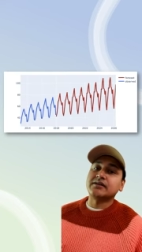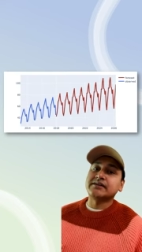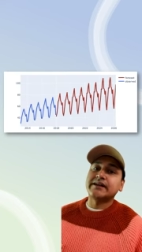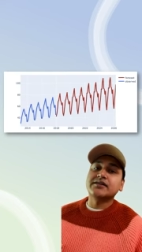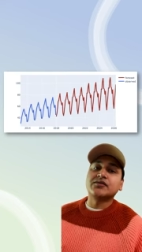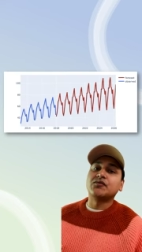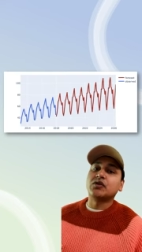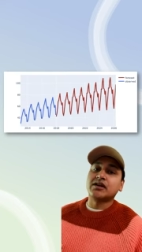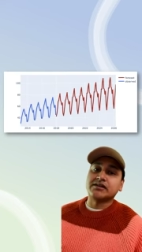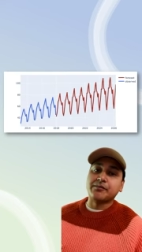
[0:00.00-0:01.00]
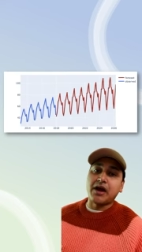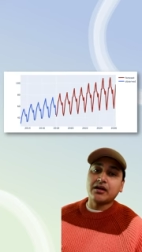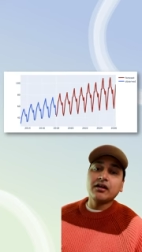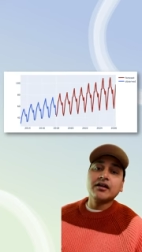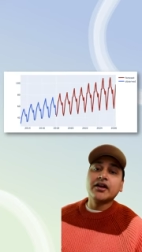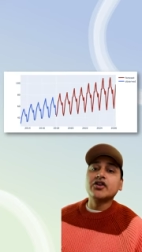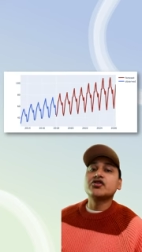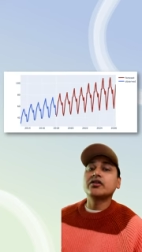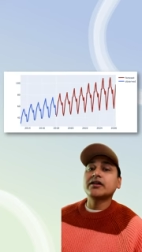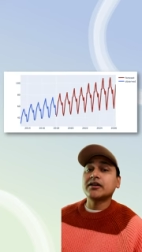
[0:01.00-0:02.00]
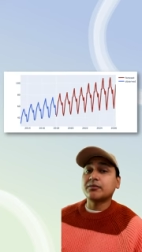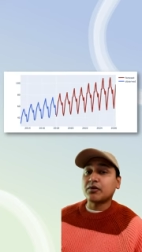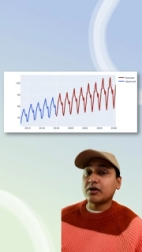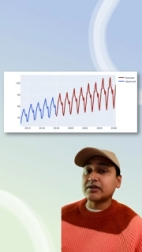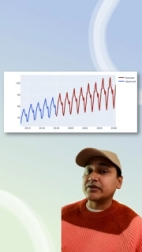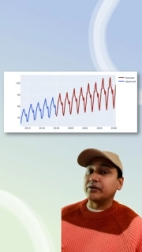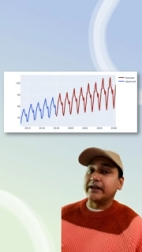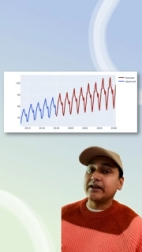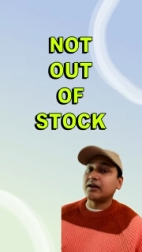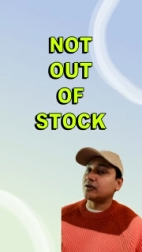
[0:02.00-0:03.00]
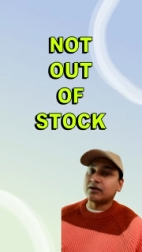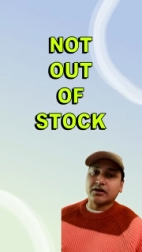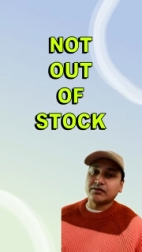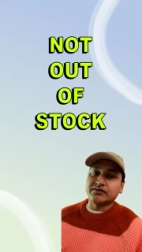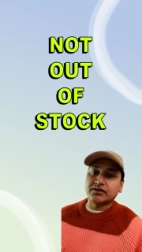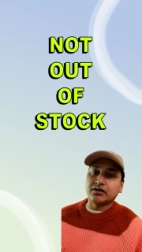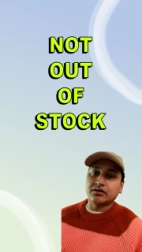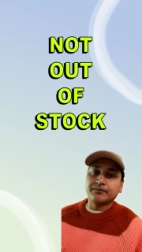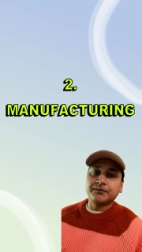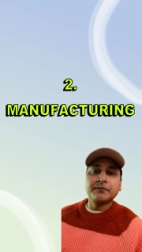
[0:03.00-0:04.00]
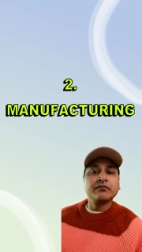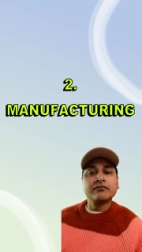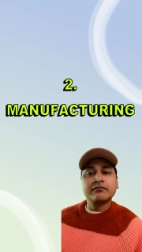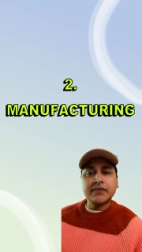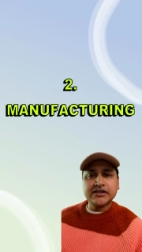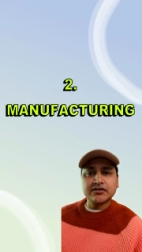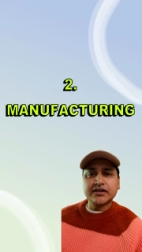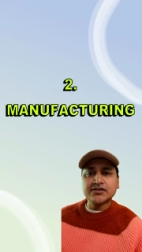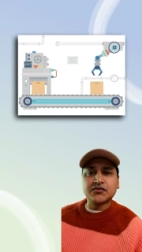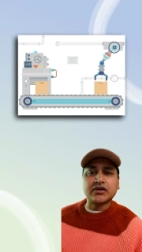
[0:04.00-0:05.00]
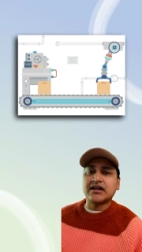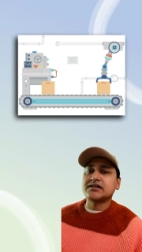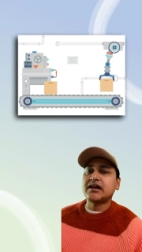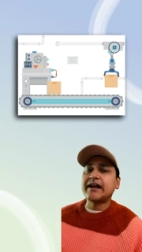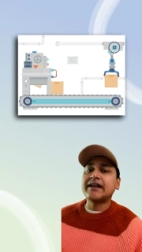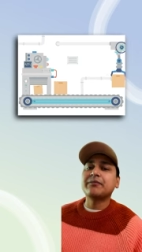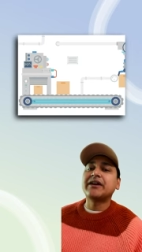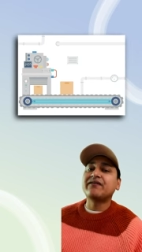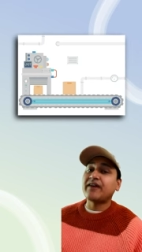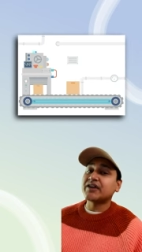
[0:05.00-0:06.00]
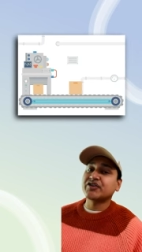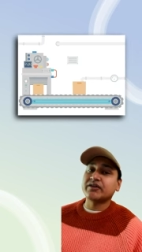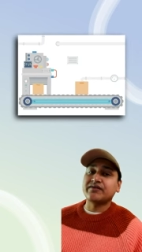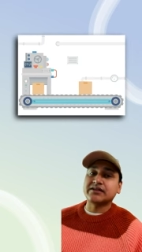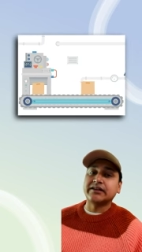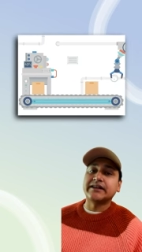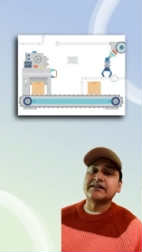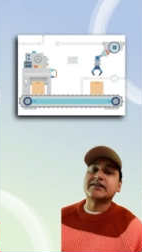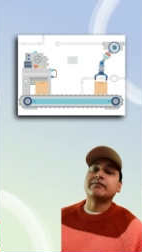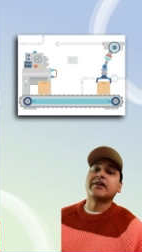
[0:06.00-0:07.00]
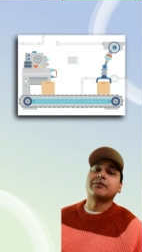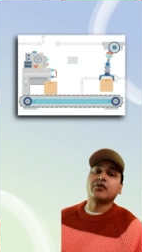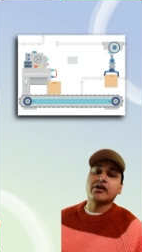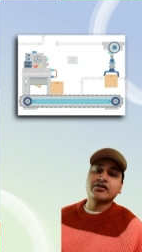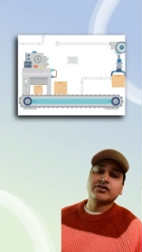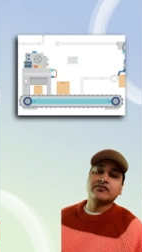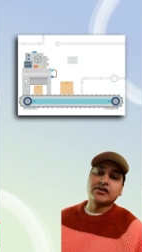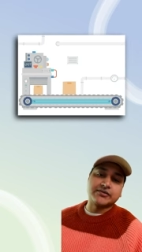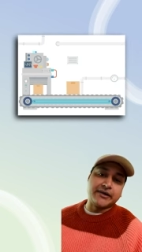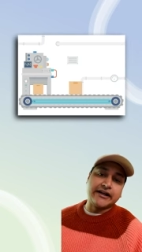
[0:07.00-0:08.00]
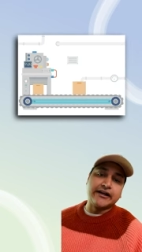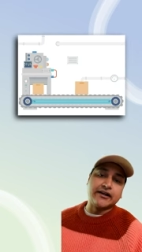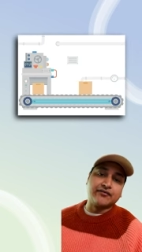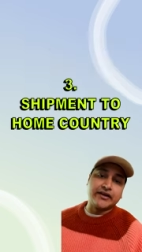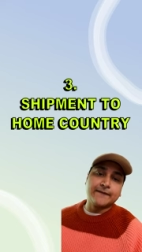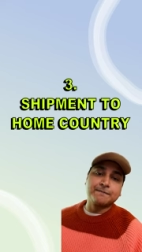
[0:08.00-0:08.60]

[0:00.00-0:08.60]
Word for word: sales to forecast demand, ensuring that the products you need are not out of stock. Based on this forecast, high tech manufacturing facilities streamline production for speedy delivery.